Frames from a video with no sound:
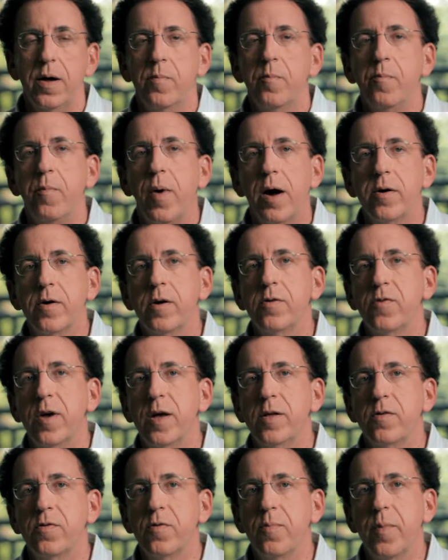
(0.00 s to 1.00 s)
Moderate
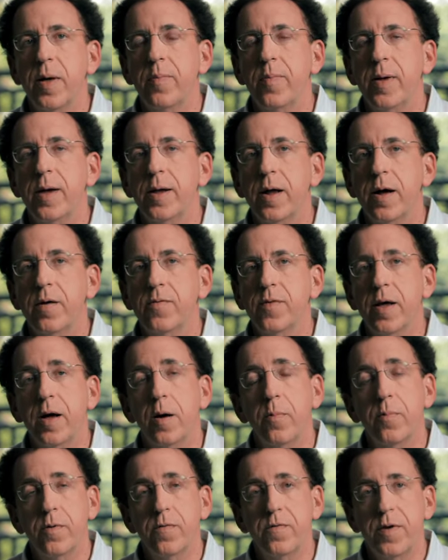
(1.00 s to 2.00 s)
changes may be enough to
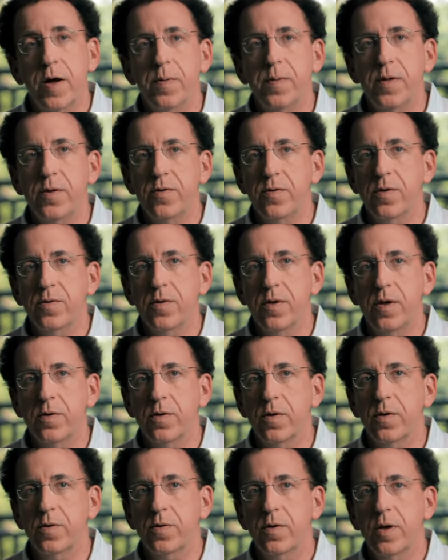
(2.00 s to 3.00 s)
help prevent these
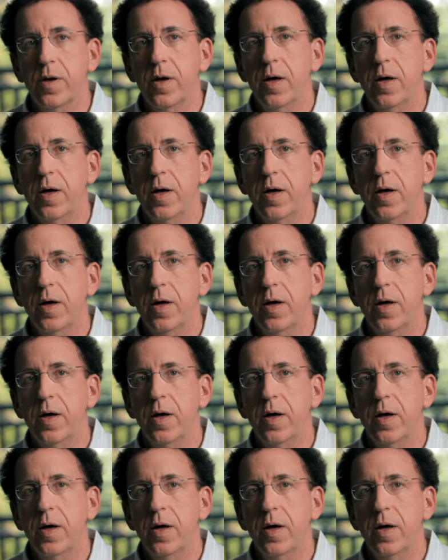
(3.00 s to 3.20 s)
diseases,